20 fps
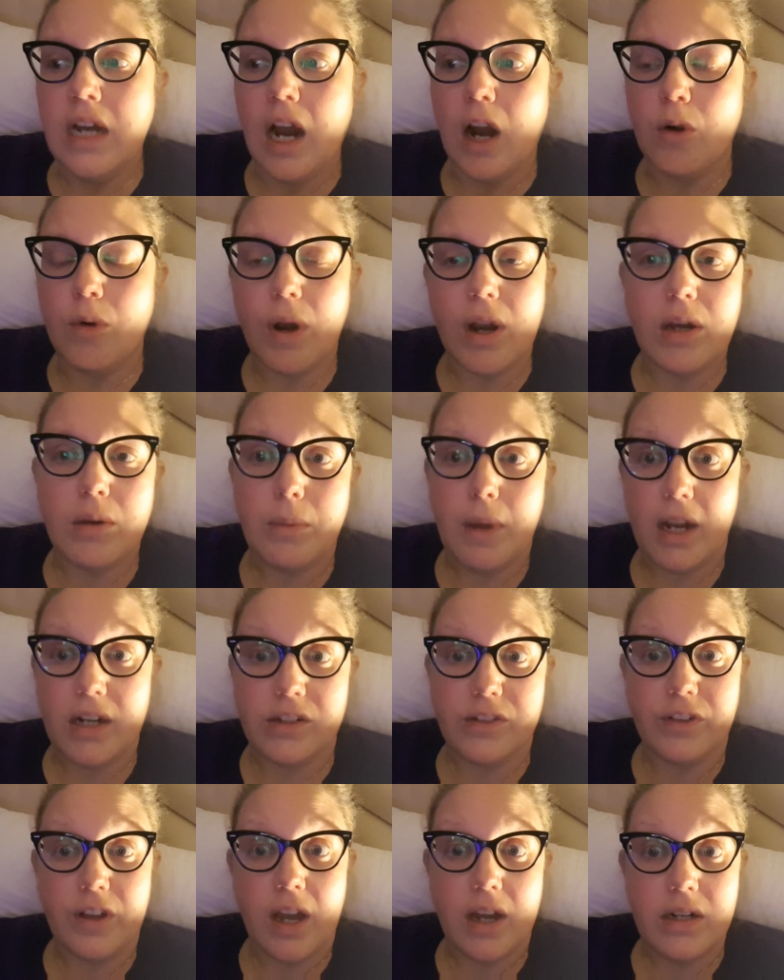a random
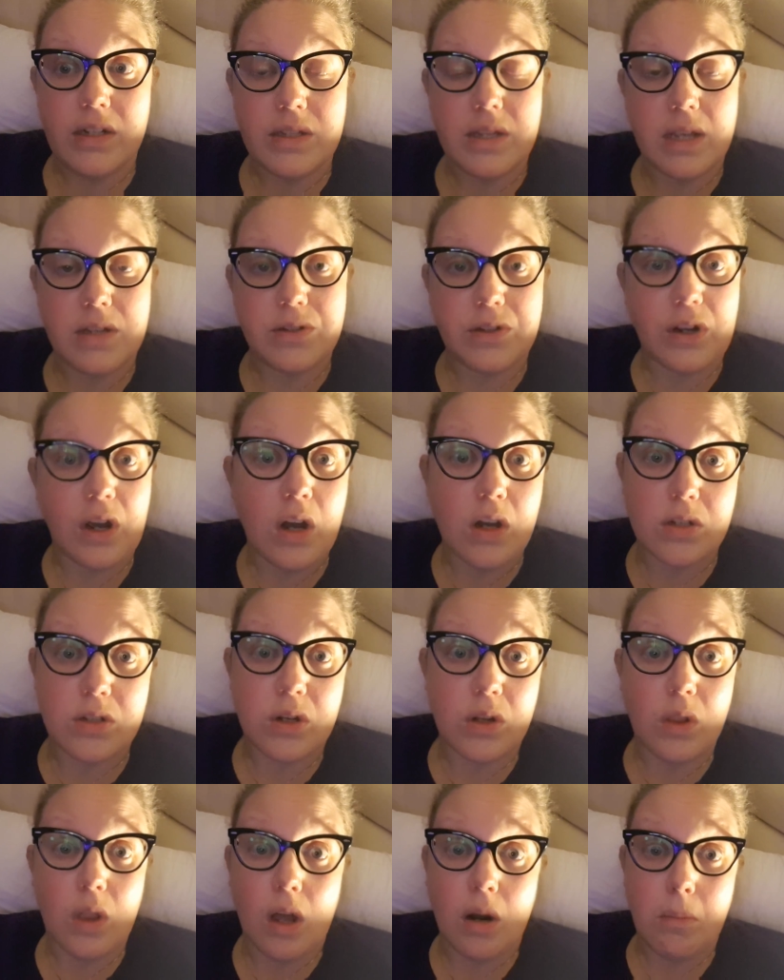act of kindness has to
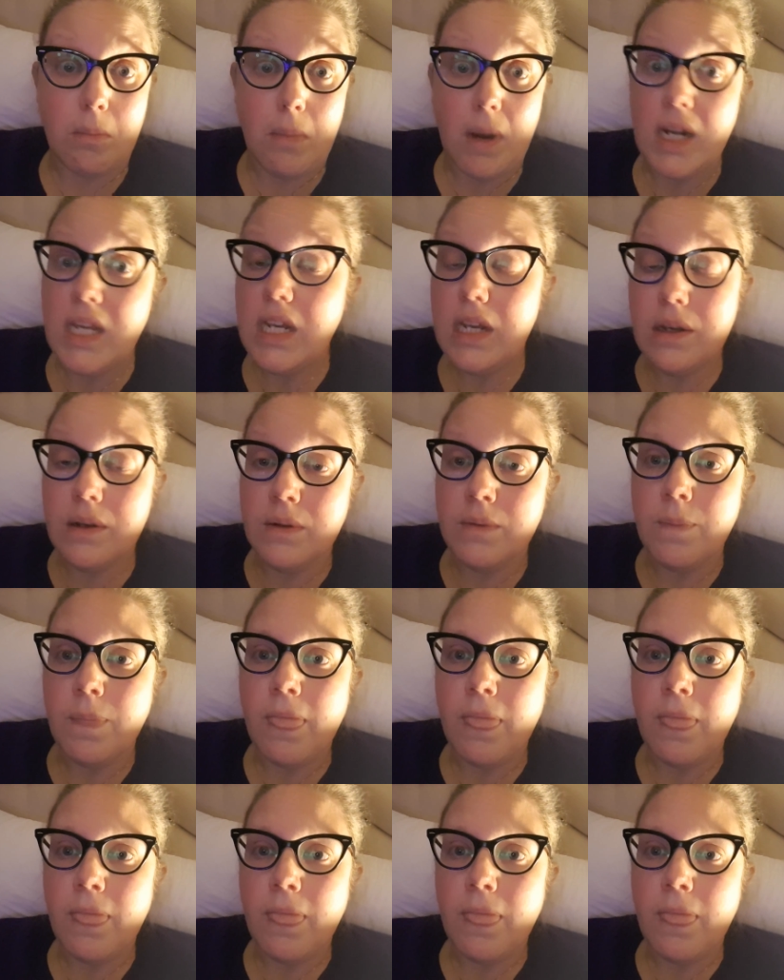cost a lot of money,